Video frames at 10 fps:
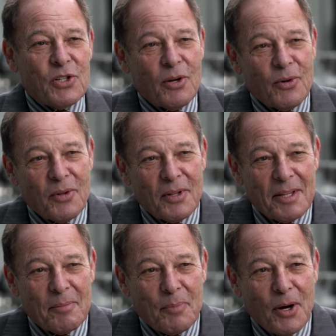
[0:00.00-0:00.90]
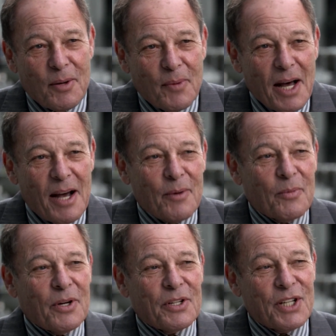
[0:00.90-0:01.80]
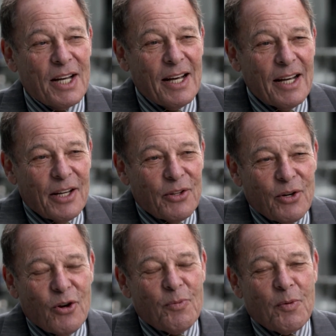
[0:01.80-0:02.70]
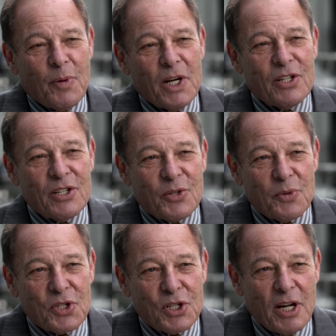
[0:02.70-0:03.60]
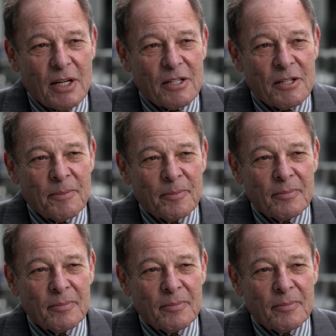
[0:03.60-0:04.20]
So the bottom line was, in the group of patients with stents,